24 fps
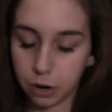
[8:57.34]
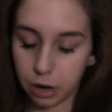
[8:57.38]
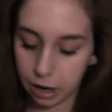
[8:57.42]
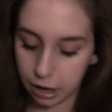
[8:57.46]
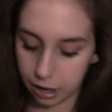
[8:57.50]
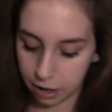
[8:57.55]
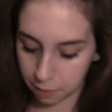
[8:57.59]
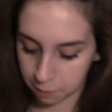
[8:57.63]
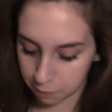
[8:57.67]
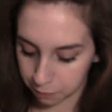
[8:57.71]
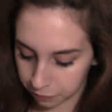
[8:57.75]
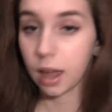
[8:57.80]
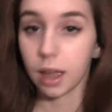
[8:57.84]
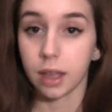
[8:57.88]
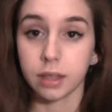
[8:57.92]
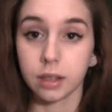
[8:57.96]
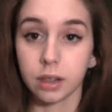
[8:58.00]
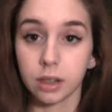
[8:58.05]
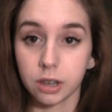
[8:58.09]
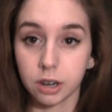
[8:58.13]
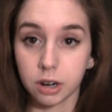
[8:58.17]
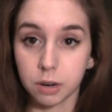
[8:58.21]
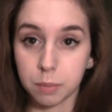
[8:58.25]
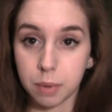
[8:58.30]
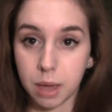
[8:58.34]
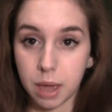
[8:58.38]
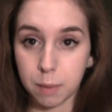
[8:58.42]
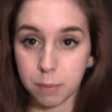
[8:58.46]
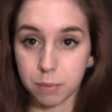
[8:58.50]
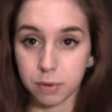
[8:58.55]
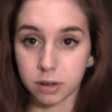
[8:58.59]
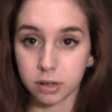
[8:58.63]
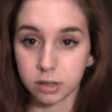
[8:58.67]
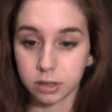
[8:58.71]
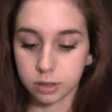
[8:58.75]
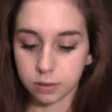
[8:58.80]
pretty. And the little
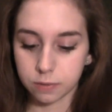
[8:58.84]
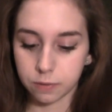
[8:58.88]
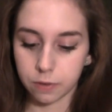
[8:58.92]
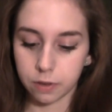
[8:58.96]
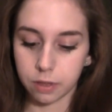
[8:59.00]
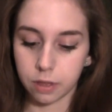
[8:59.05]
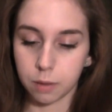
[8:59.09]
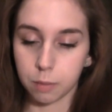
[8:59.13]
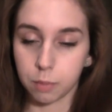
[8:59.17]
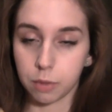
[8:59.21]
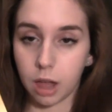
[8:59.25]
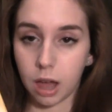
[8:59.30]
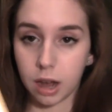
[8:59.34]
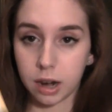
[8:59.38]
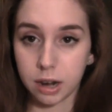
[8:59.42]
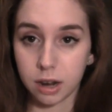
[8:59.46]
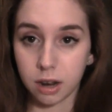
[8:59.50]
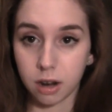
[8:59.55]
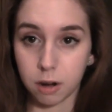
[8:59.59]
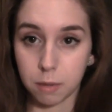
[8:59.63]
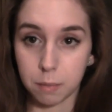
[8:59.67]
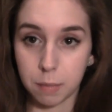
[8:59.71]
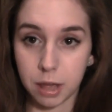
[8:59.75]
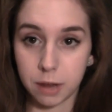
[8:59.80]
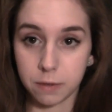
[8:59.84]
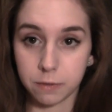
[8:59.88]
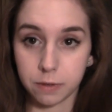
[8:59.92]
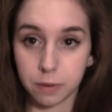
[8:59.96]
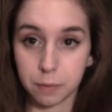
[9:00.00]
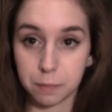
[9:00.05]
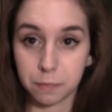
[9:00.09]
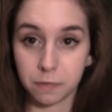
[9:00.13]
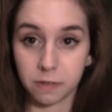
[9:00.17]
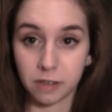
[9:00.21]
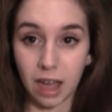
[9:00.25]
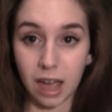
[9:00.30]
papers for the blotting are made
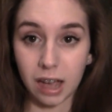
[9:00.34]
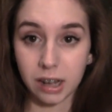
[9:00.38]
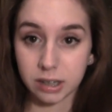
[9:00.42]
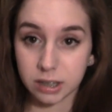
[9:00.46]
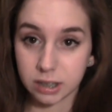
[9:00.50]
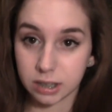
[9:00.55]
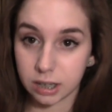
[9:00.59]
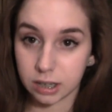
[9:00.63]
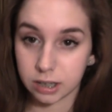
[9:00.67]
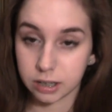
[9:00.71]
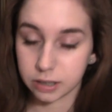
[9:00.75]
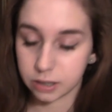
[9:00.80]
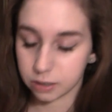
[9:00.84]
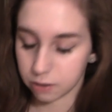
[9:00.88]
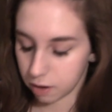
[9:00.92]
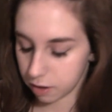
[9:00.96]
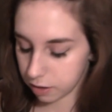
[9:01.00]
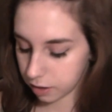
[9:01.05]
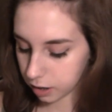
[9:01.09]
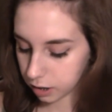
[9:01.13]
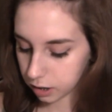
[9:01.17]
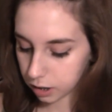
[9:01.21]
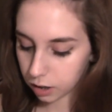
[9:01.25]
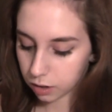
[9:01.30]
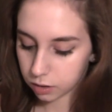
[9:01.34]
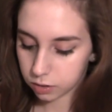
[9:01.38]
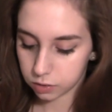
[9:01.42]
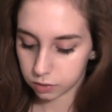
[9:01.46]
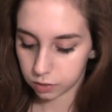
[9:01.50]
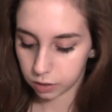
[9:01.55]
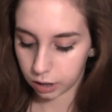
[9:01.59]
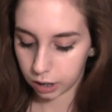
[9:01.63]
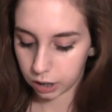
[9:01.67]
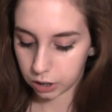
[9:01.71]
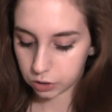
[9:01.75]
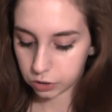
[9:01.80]
from flax seeds, so I thought that
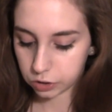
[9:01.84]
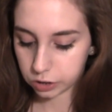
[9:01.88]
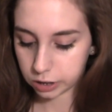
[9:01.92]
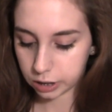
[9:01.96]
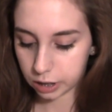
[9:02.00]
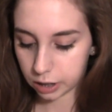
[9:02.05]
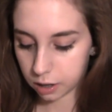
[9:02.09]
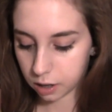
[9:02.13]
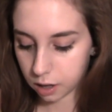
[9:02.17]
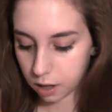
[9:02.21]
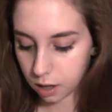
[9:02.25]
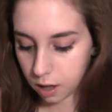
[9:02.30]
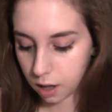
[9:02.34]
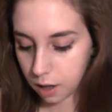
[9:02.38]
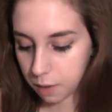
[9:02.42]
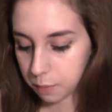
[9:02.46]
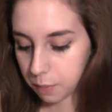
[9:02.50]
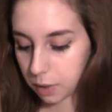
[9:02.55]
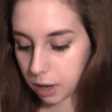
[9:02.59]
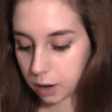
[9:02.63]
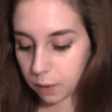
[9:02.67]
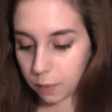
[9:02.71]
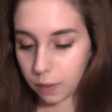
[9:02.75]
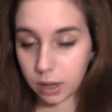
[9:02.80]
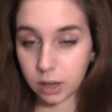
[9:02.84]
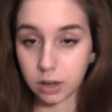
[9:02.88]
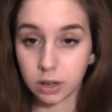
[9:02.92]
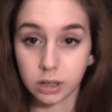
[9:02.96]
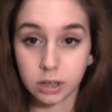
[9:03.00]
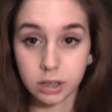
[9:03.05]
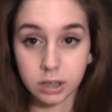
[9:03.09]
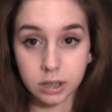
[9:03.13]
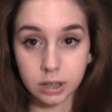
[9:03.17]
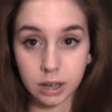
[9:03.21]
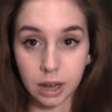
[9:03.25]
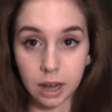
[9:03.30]
was really interesting. But anyway, you
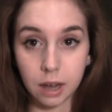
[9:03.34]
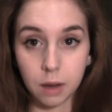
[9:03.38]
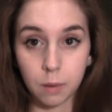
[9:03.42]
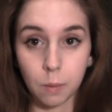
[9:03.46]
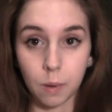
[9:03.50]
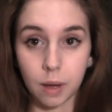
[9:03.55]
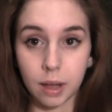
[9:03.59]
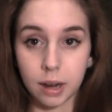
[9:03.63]
just take